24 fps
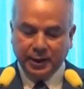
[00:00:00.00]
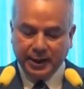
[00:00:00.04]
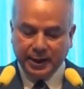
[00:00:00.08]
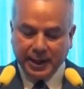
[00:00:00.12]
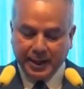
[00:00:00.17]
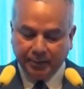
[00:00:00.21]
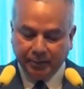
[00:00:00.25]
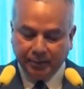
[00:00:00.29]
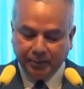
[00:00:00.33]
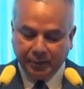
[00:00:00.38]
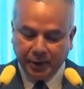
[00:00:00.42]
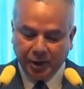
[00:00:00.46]

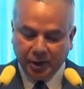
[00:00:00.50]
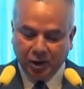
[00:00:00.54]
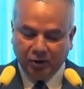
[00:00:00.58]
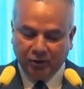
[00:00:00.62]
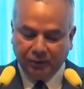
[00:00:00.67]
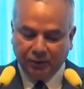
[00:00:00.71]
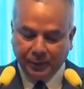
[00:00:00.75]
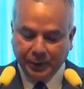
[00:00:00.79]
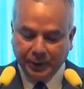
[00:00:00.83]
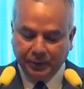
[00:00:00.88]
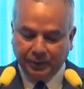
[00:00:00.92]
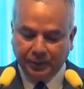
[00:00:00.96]
number
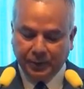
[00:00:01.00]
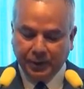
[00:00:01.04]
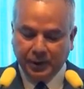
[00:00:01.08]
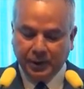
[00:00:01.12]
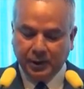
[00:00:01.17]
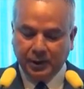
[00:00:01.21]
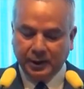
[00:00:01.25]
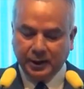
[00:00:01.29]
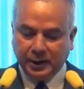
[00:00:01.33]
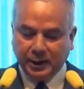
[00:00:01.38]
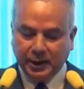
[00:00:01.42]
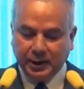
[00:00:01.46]
of
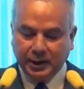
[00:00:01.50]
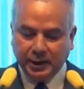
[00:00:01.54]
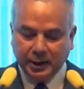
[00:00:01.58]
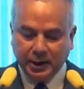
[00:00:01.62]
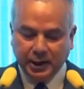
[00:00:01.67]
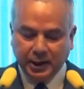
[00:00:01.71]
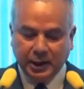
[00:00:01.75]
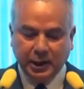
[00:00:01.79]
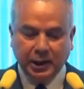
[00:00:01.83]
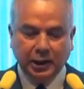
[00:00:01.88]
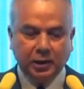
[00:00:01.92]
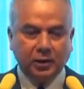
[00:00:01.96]
people in
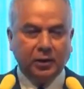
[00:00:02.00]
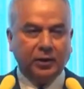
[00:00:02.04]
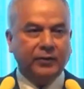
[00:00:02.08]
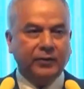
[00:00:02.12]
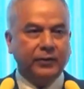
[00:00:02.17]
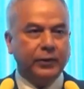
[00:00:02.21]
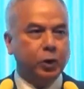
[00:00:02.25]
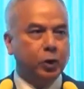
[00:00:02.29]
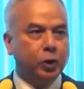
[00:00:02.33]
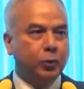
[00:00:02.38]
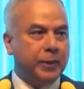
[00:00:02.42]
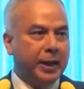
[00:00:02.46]
need of
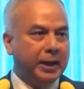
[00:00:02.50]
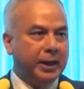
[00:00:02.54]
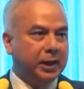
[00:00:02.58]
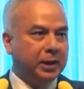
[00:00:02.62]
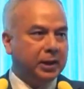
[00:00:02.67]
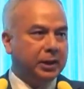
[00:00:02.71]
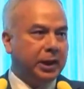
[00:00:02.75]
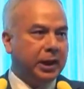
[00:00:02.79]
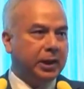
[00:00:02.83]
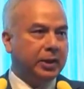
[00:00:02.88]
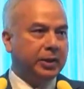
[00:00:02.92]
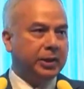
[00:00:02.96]

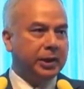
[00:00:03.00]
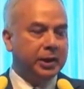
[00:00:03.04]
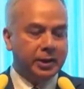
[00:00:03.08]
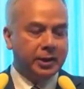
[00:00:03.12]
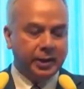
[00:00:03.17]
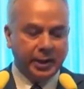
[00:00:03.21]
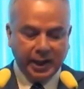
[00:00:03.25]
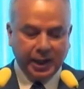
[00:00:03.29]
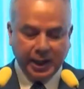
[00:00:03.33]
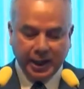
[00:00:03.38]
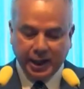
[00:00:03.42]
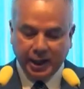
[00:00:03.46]
humanitarian
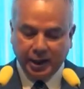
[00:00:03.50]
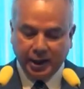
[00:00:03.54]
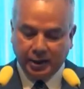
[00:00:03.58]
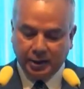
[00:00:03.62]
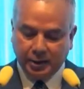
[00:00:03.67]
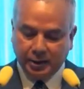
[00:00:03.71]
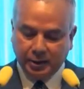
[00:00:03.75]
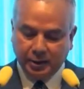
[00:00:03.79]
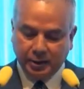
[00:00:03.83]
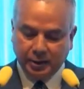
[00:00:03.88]
aid,